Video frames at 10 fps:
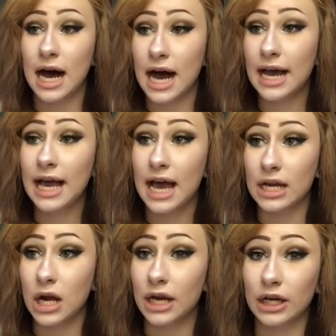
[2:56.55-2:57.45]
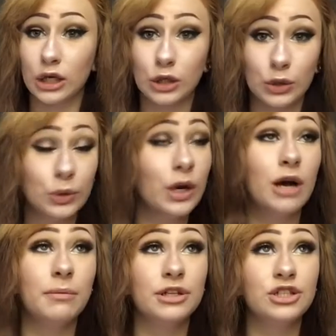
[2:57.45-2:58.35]
I had not a clue
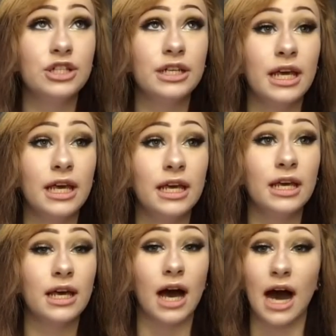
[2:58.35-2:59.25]
how much to get.